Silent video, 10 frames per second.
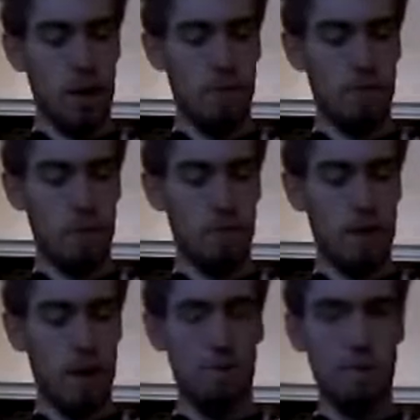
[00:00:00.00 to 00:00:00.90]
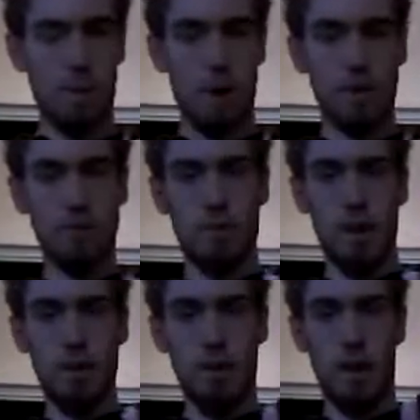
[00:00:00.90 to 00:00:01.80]
got 45 watts
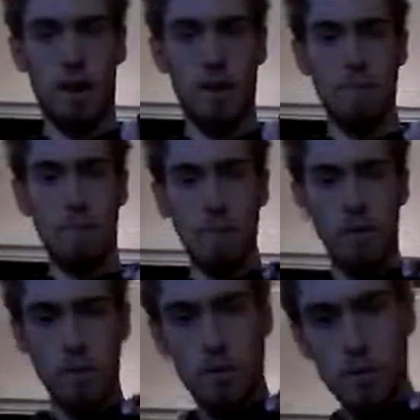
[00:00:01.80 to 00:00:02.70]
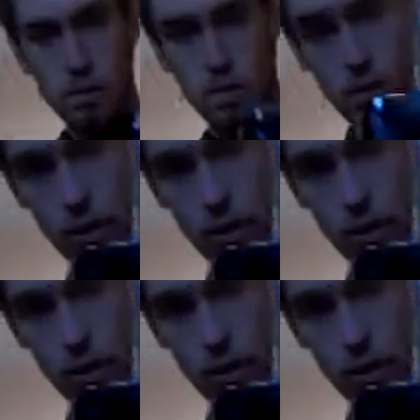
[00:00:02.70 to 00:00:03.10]
right there. Don't